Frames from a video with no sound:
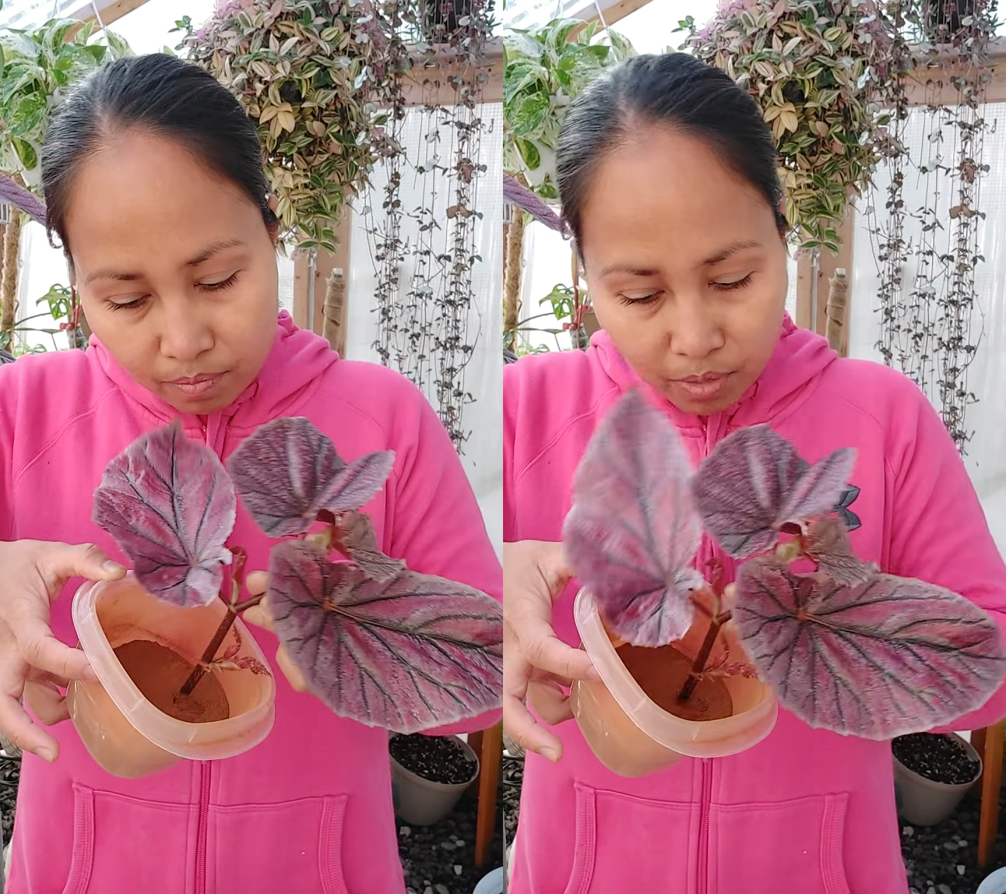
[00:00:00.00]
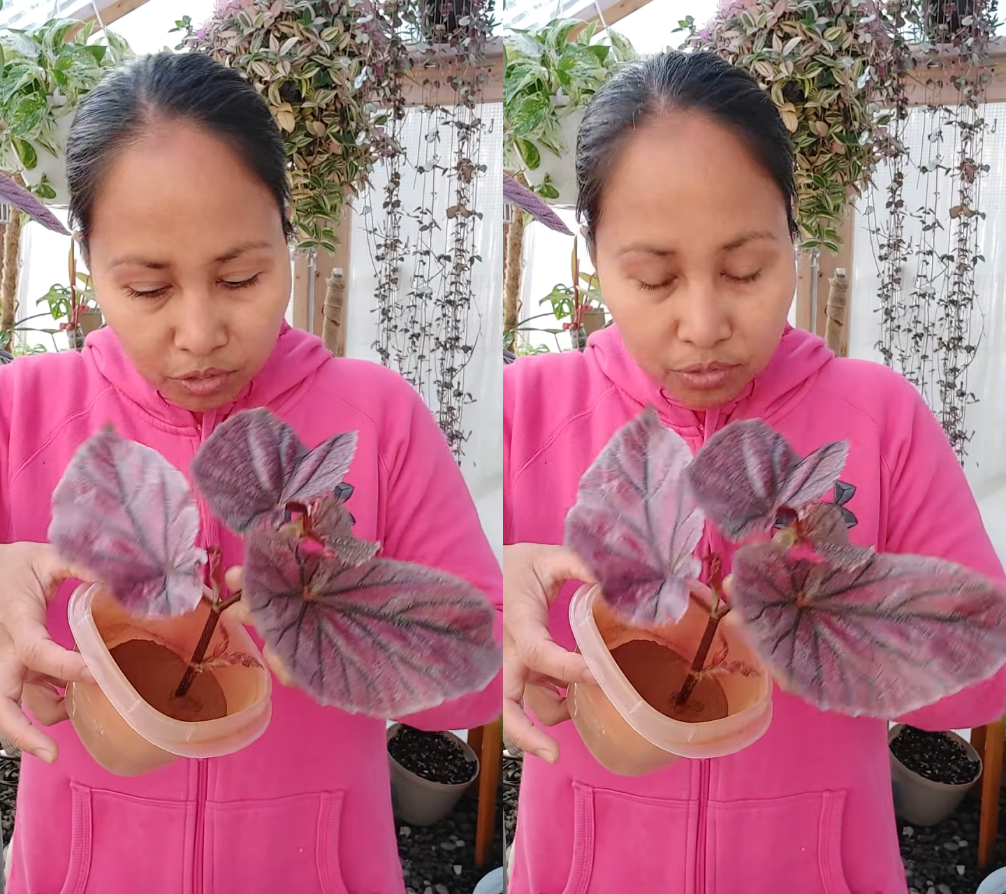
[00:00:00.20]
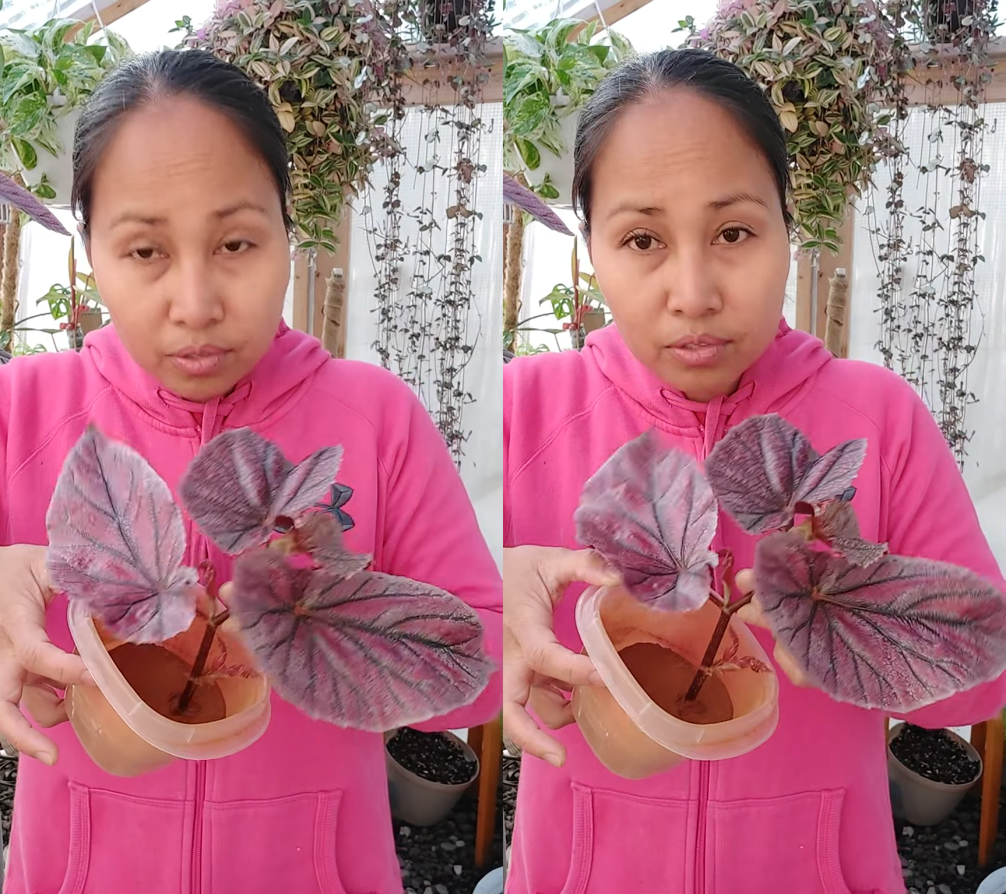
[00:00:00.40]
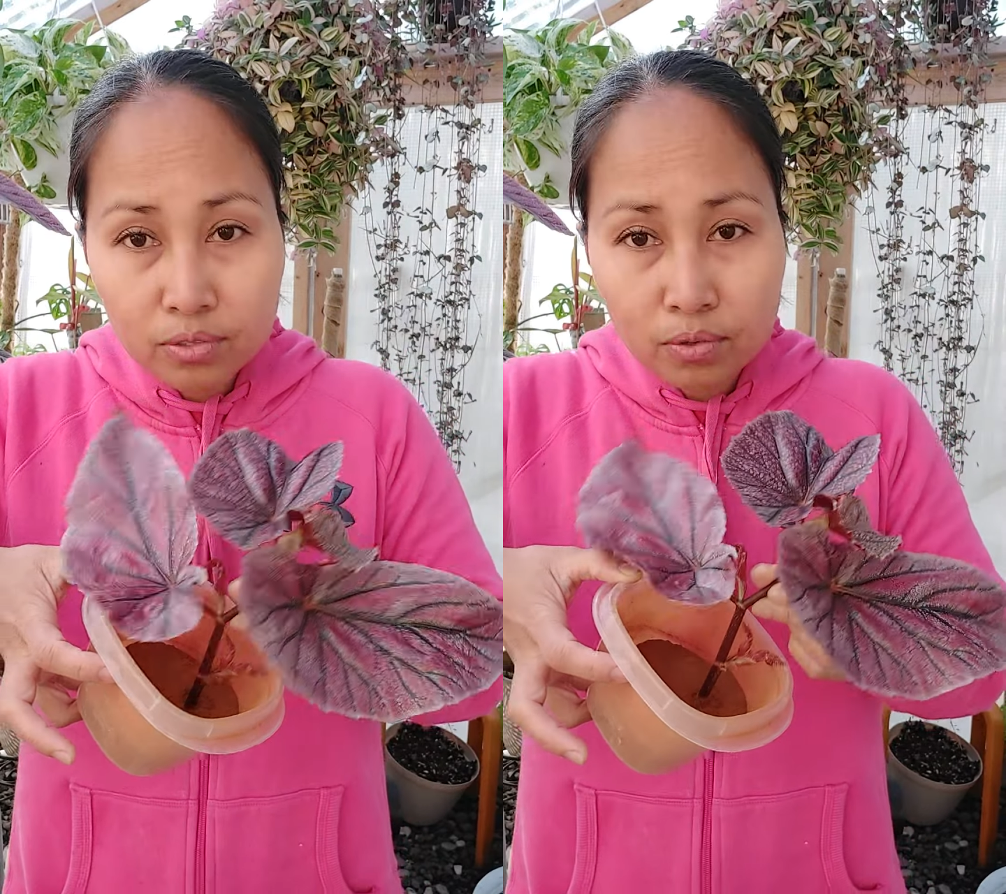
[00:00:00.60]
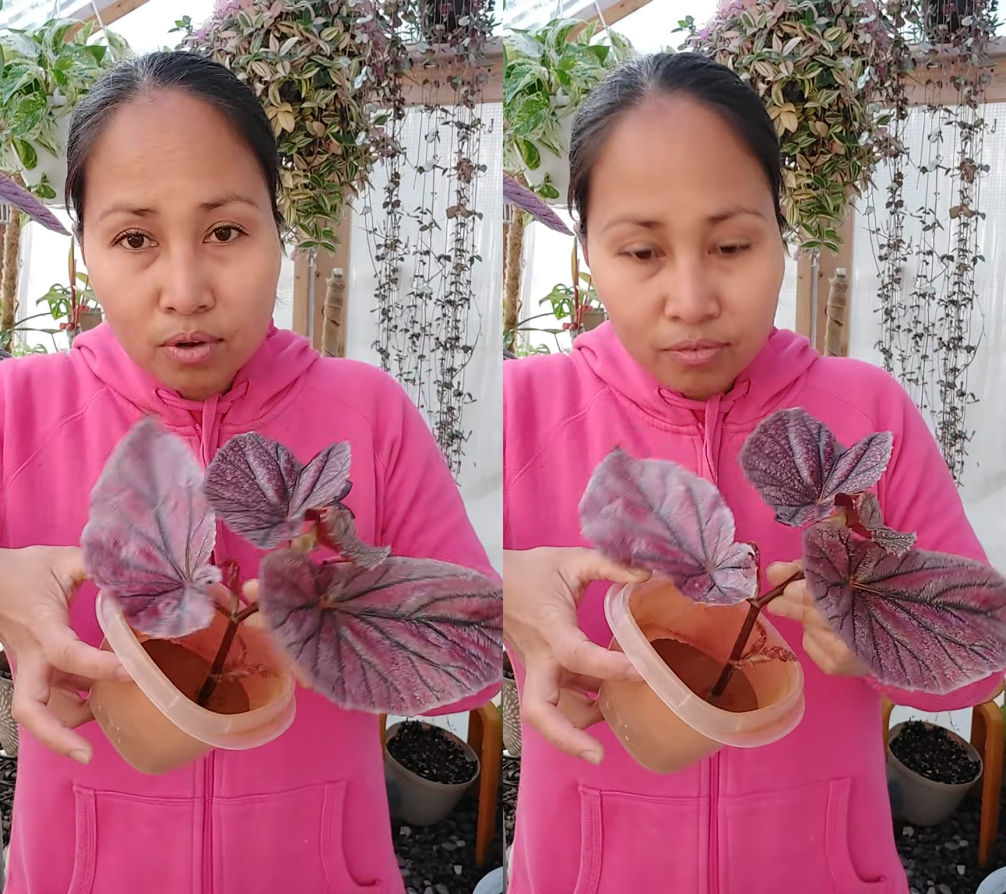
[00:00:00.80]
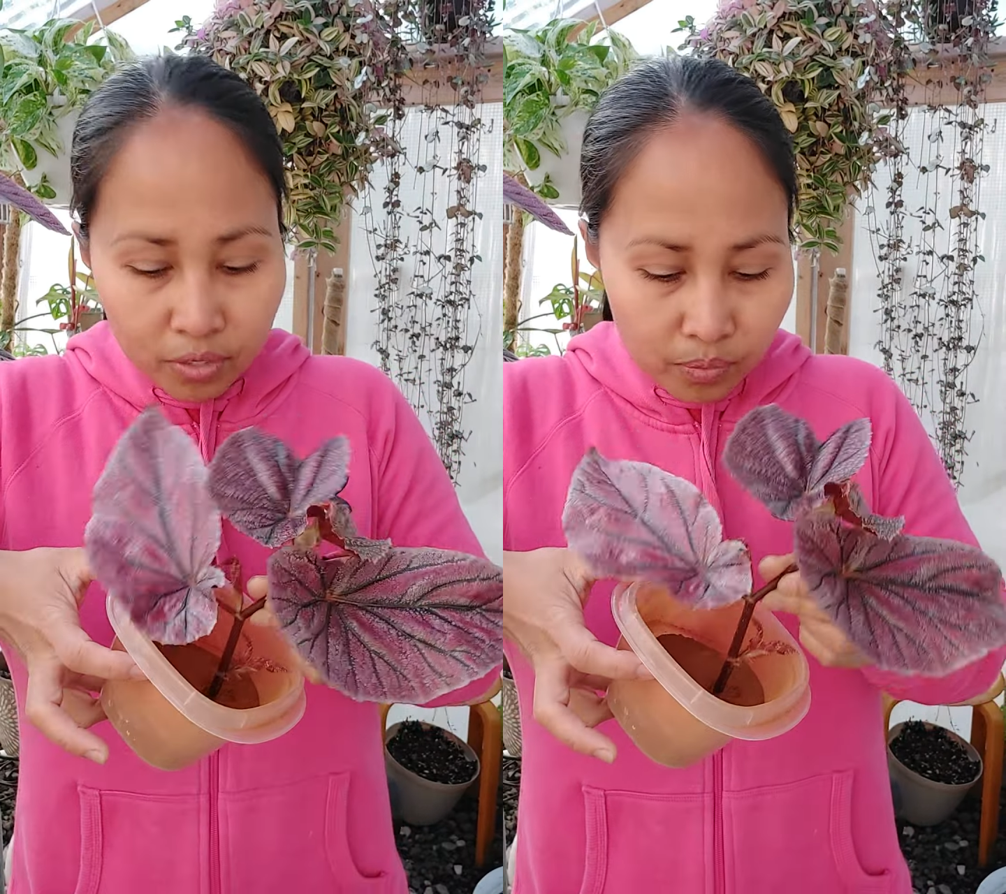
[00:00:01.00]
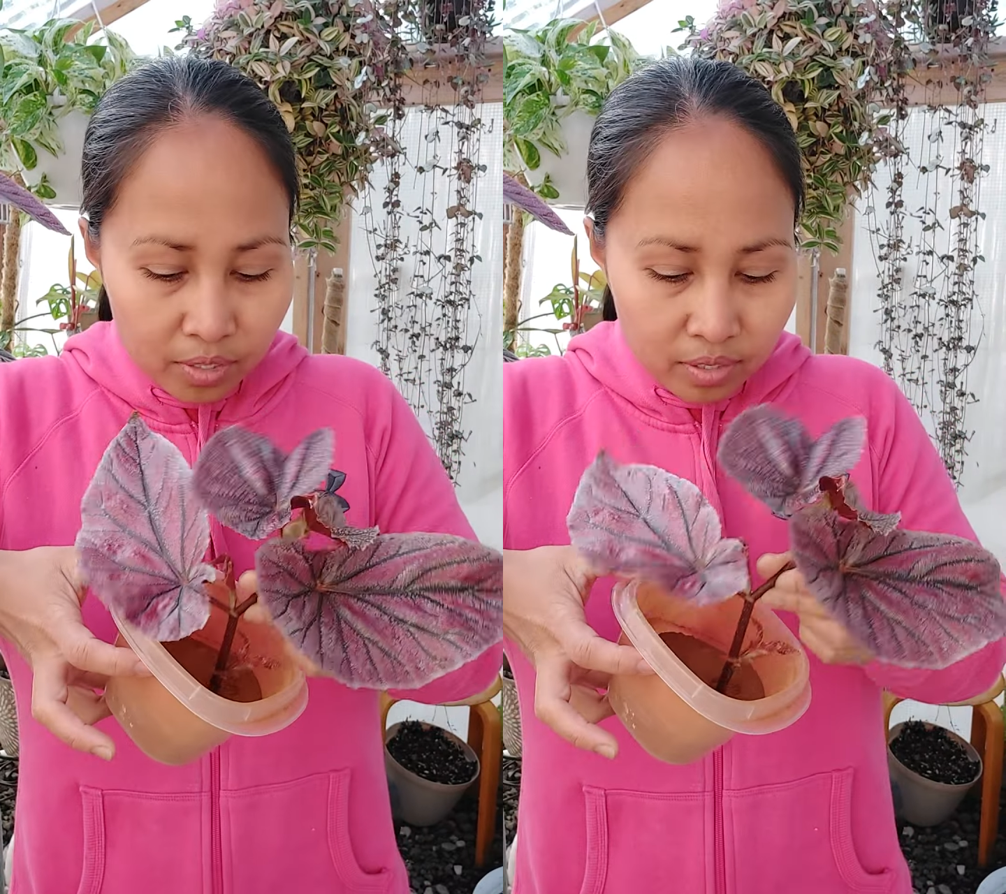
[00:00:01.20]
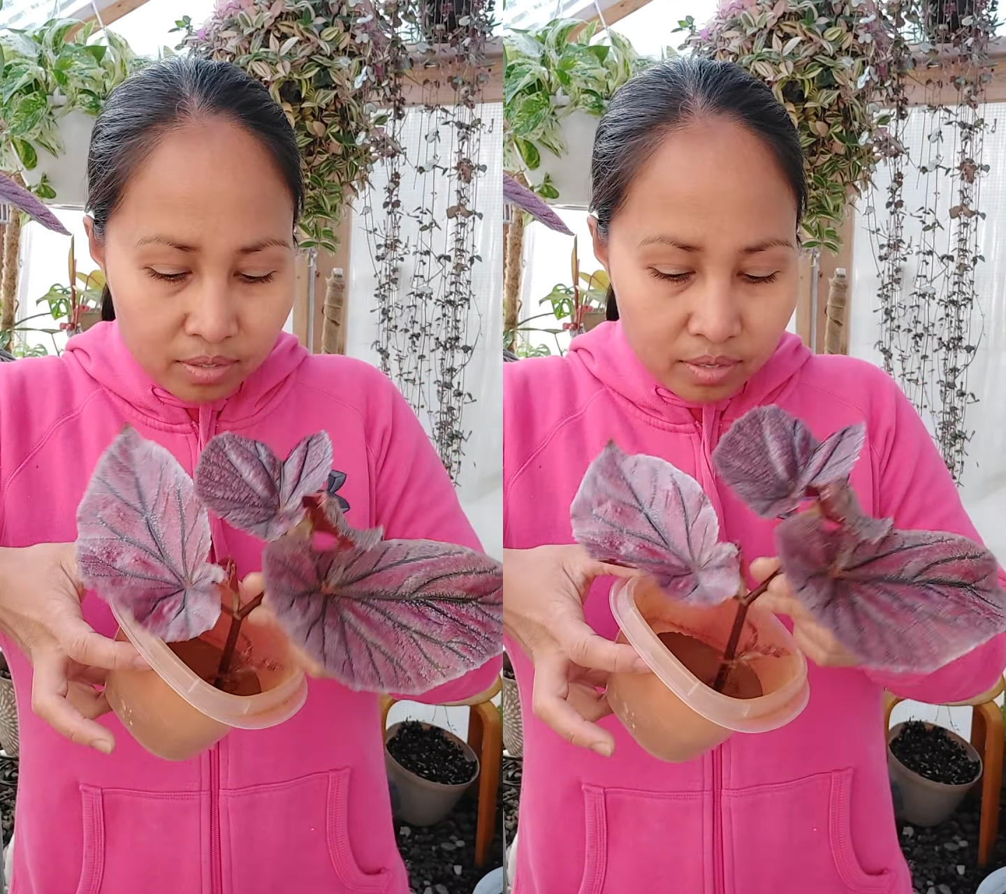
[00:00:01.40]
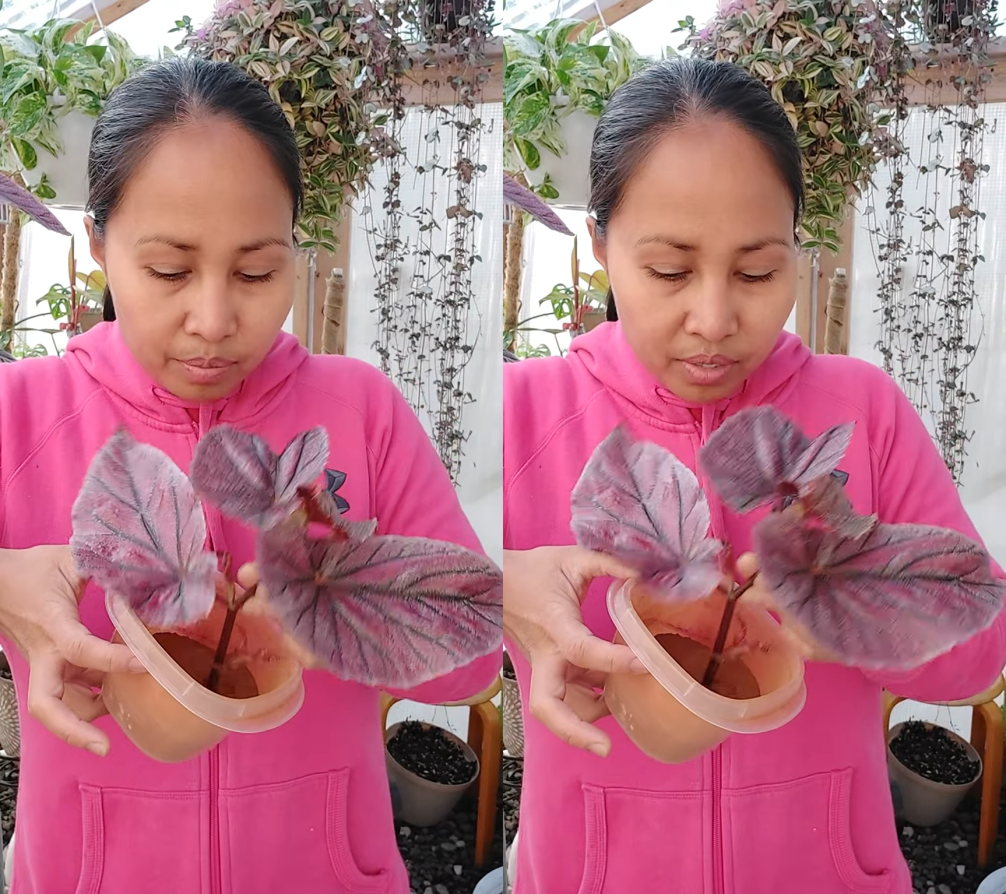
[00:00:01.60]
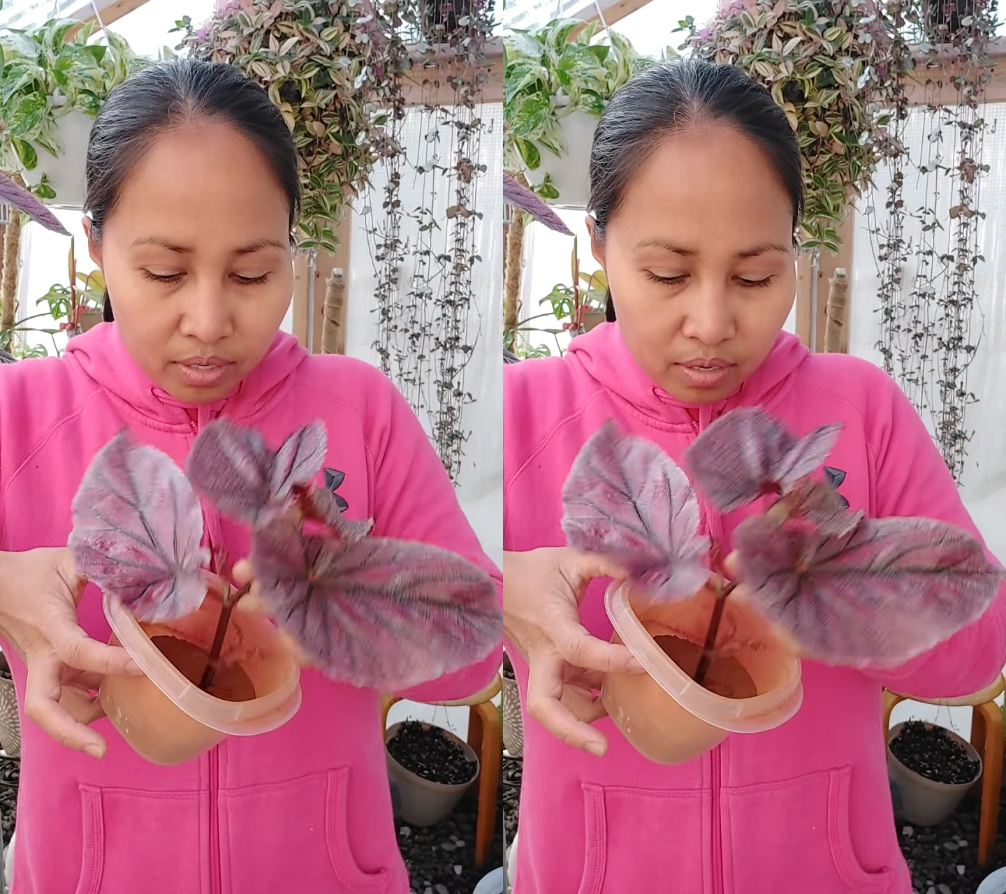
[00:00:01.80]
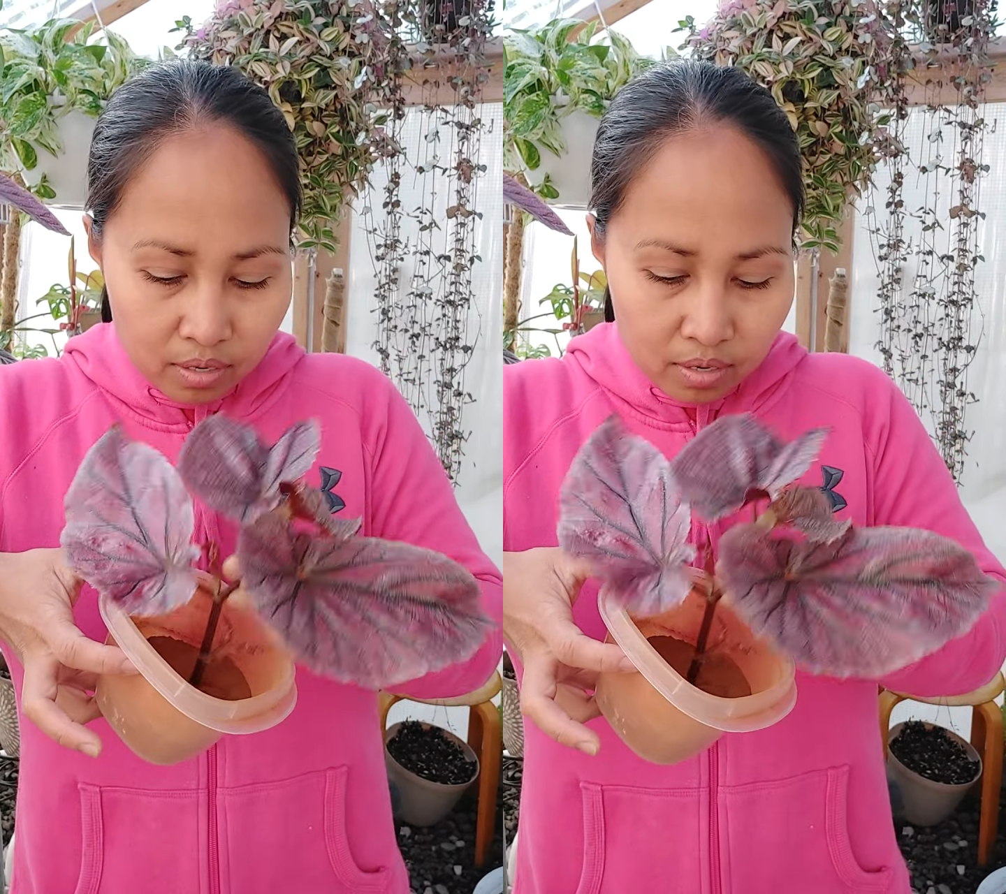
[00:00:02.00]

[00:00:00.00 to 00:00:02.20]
Make sure it's covered with the cinnamon,